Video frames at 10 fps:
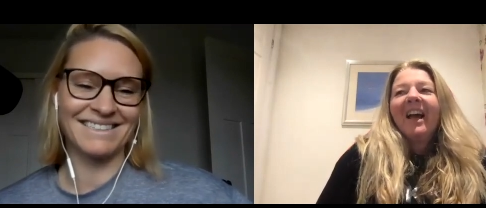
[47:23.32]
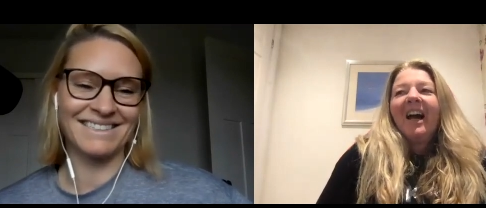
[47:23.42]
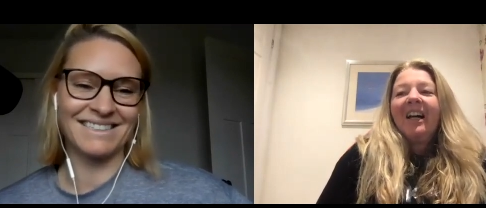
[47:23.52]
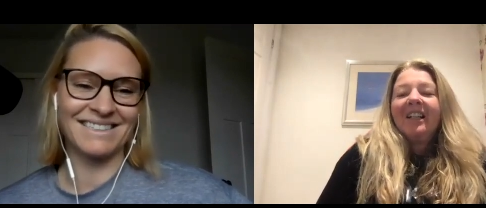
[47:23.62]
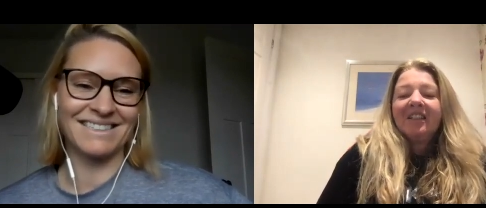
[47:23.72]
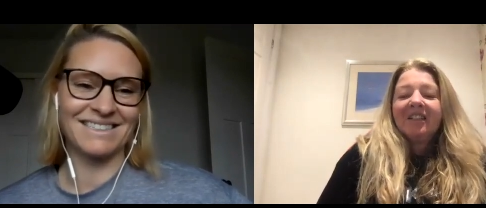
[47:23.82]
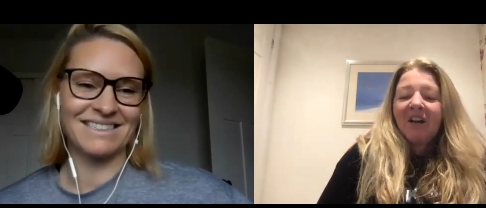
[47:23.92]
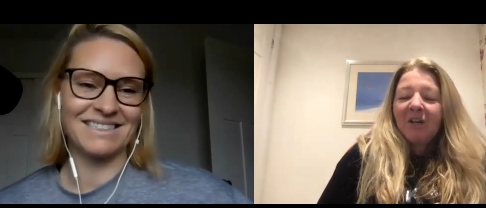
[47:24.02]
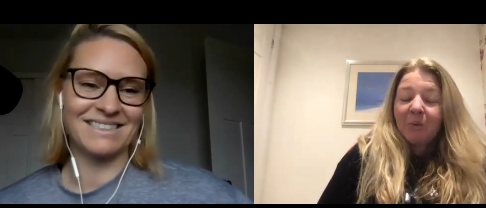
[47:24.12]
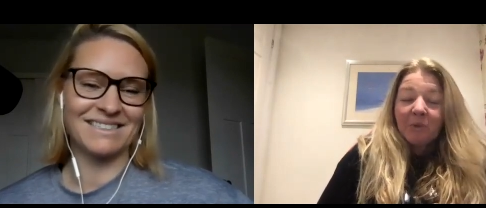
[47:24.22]
Speaker 1: And
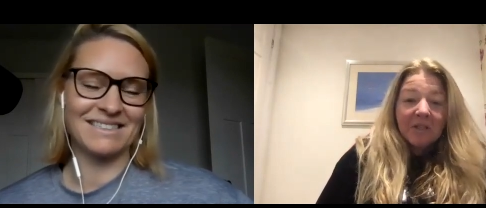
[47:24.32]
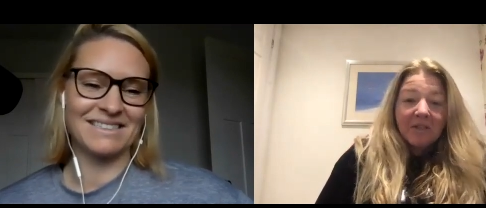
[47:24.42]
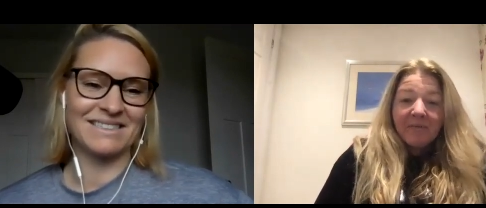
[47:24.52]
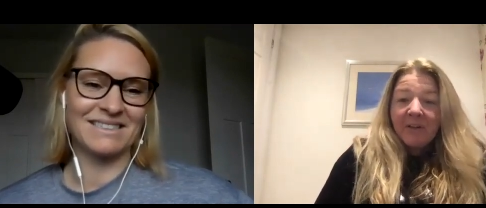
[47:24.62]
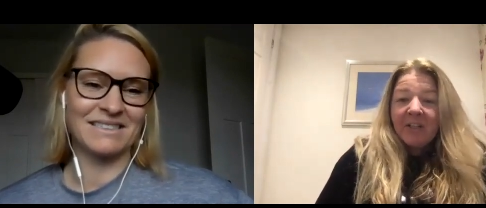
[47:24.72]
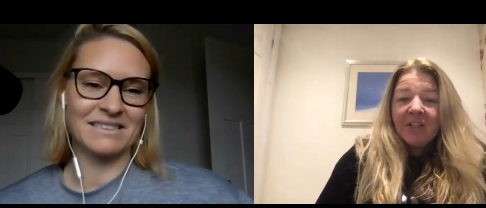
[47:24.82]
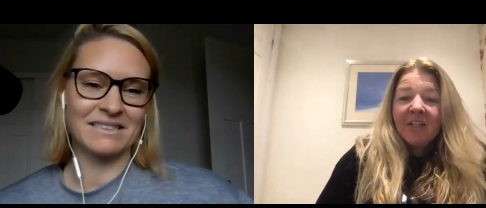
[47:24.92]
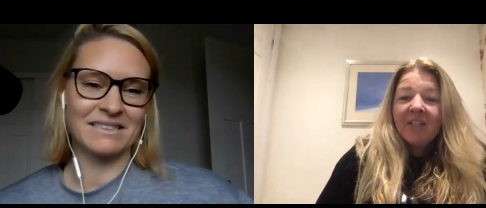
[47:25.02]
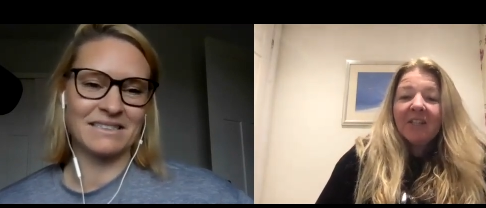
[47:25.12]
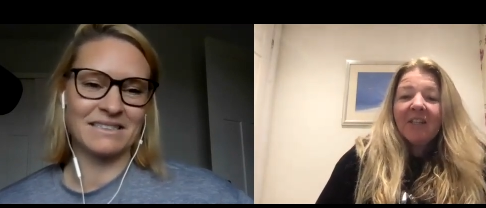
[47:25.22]
I always finish
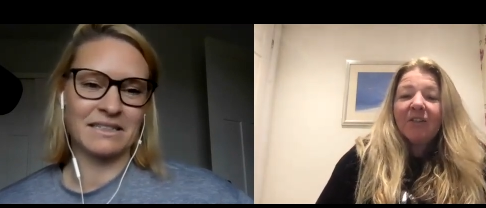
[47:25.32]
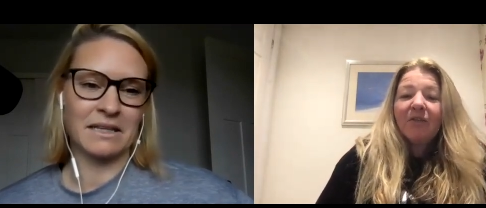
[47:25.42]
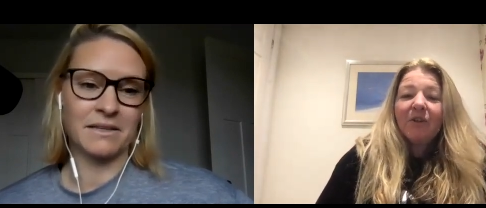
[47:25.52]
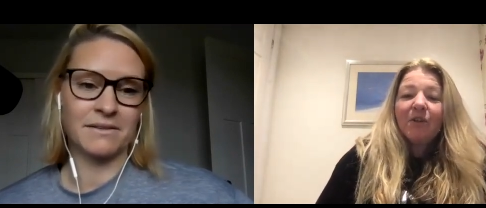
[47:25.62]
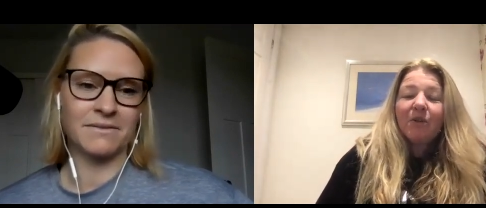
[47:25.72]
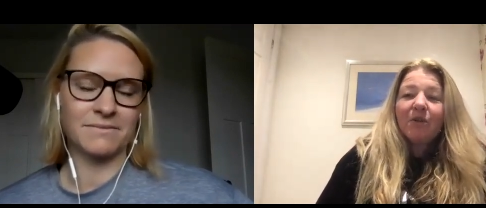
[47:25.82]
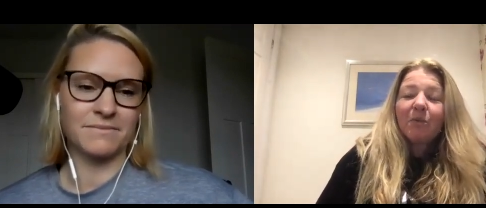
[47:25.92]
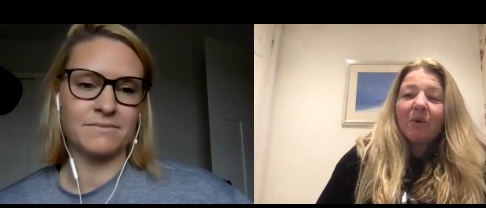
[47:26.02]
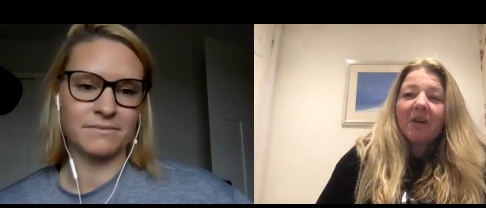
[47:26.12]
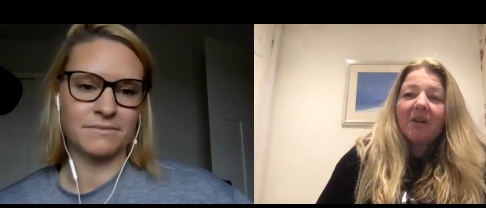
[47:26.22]
these interviews
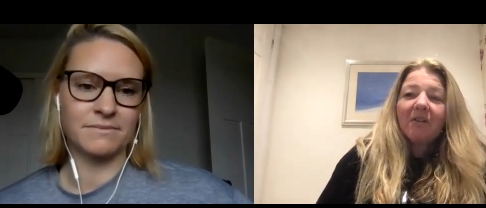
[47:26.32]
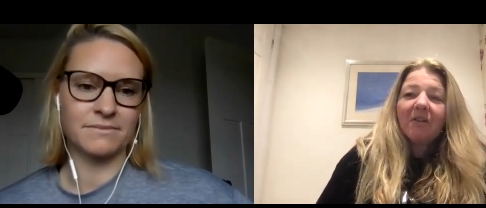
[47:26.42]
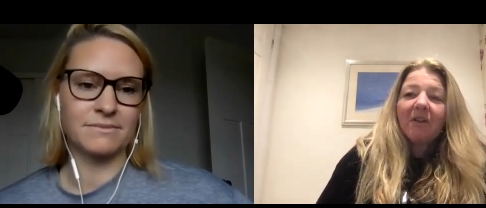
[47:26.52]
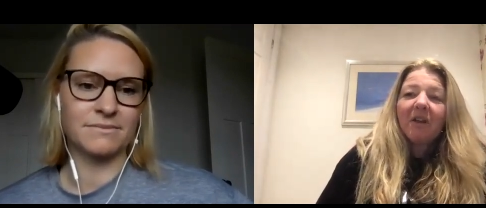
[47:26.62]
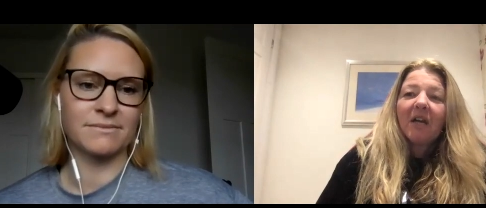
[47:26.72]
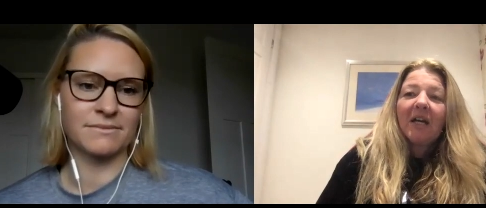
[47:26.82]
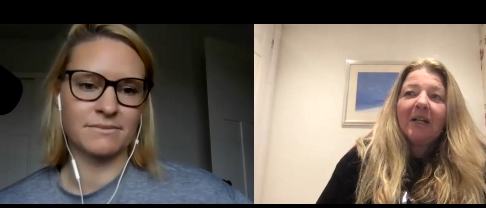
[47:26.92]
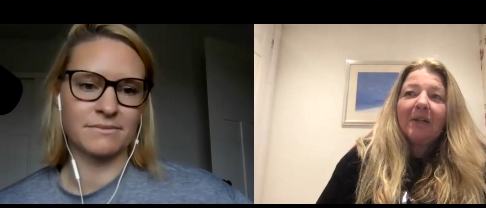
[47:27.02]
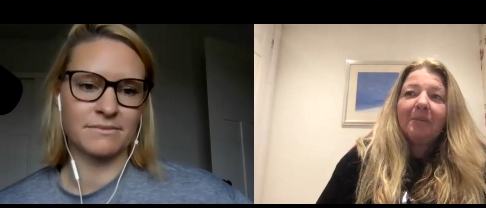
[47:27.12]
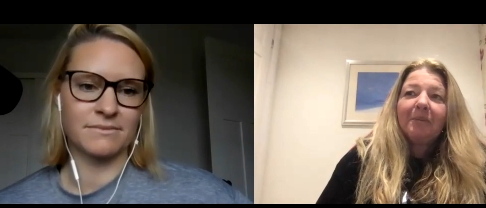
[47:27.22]
with,
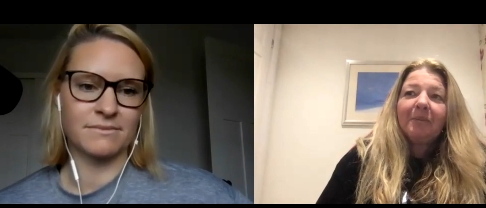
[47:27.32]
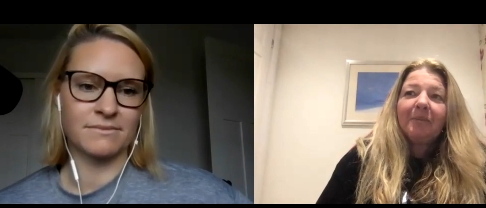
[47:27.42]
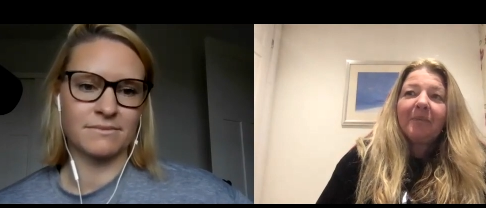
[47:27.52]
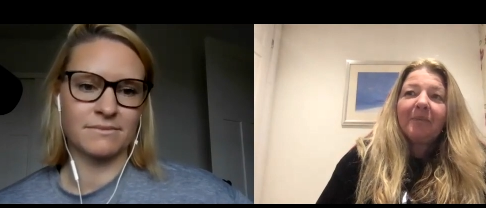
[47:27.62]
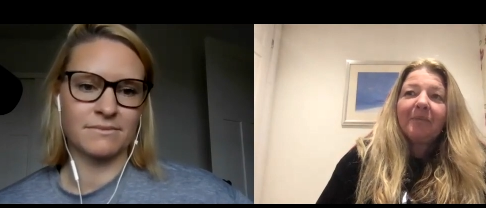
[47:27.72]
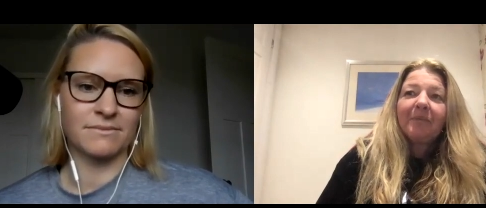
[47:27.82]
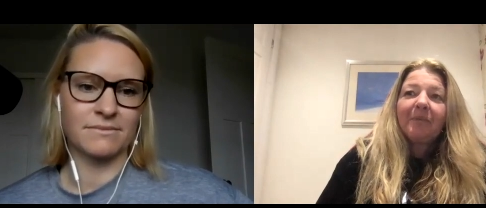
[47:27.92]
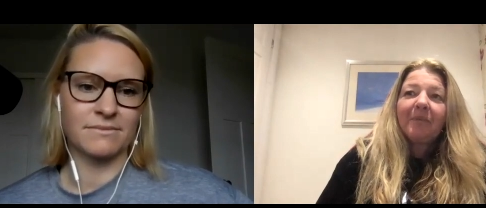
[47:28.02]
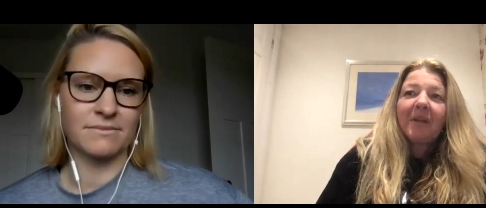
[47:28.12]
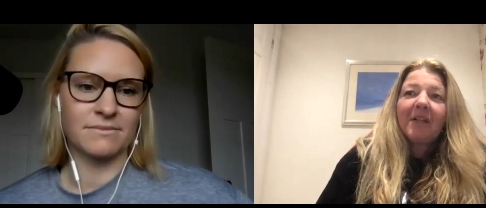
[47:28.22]
um,
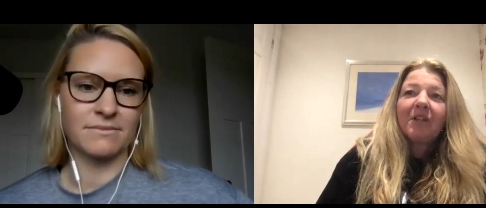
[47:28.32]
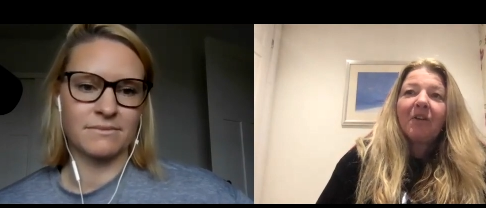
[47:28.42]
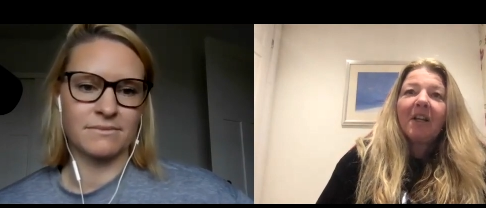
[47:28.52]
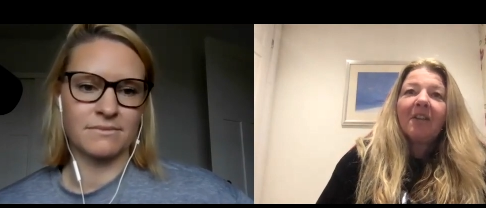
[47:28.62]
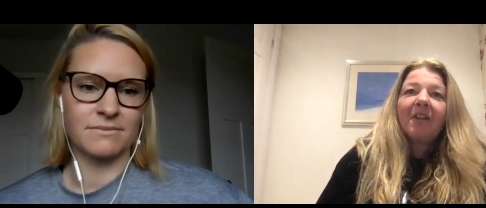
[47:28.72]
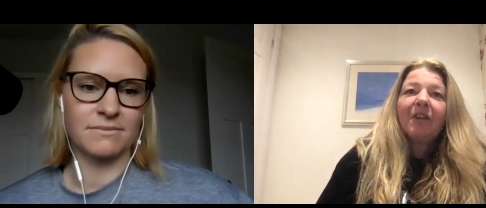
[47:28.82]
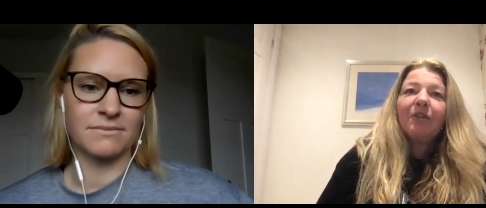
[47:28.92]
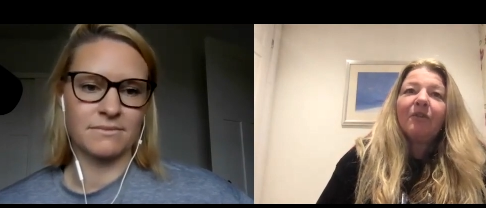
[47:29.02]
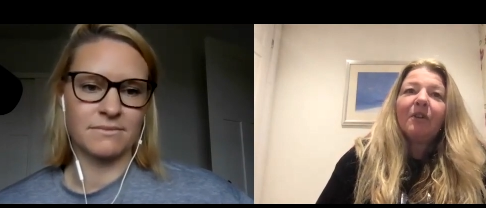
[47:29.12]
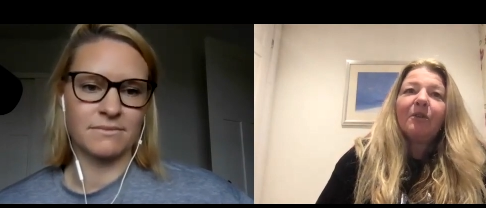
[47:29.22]
is there anything you
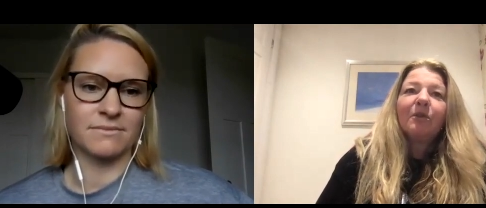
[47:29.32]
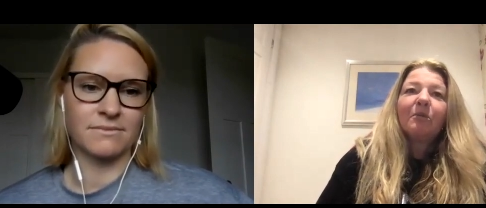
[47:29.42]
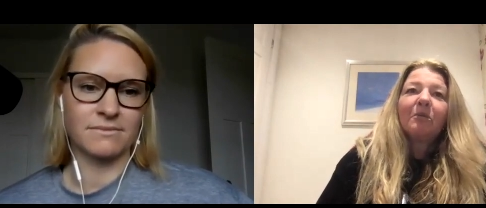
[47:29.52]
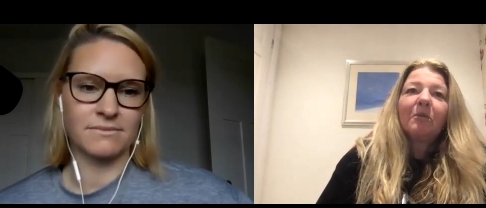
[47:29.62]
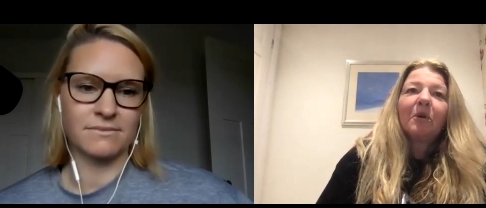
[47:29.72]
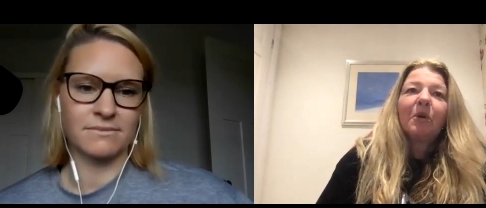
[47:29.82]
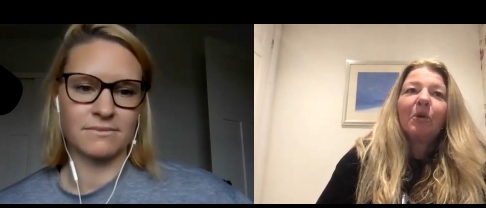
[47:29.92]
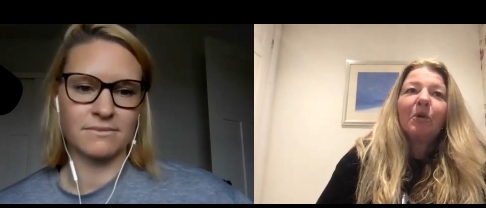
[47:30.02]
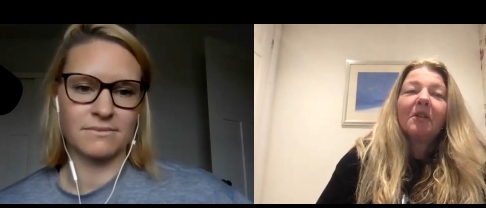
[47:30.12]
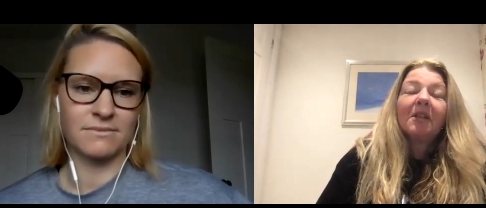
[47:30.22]
feel
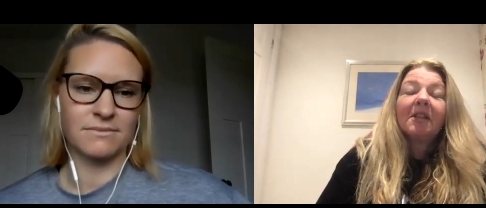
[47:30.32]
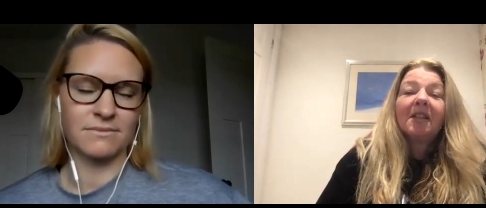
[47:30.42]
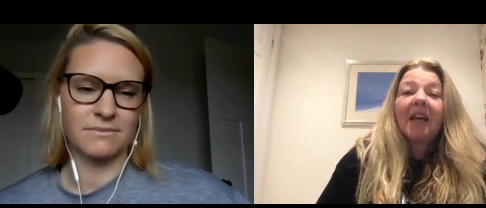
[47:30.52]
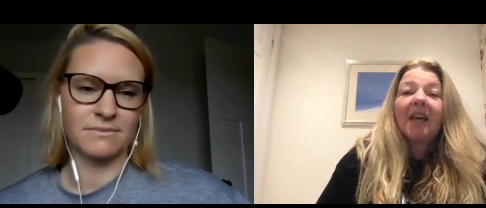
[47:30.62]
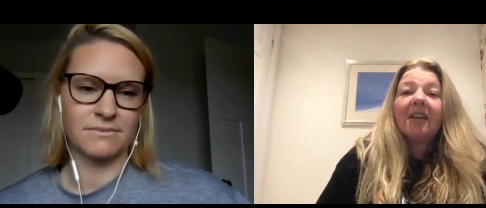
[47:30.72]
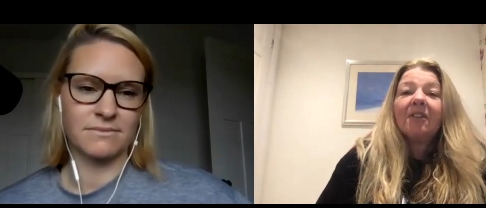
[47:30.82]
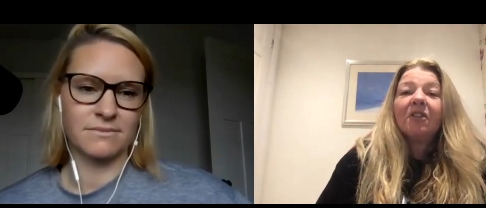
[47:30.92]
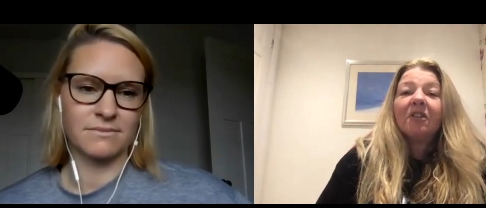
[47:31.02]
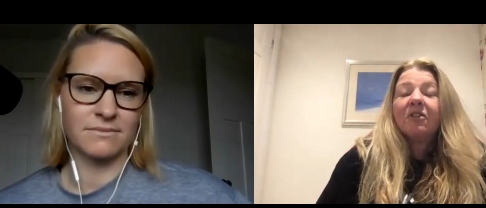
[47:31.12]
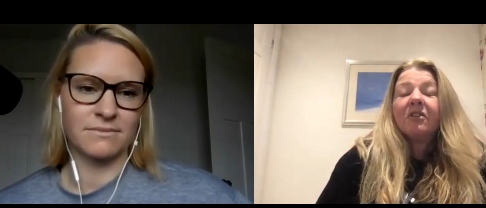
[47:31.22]
called to say
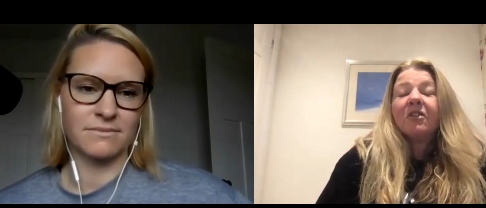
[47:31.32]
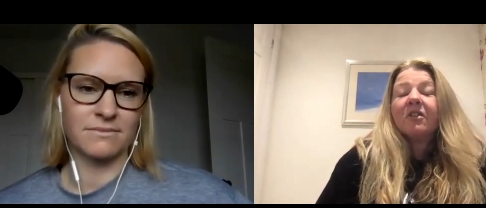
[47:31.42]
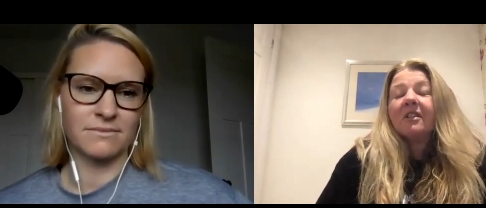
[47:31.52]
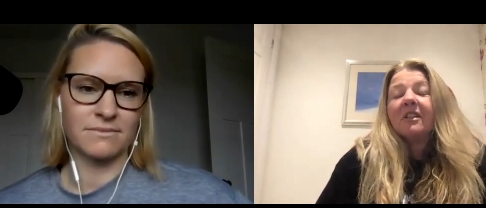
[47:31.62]
to just to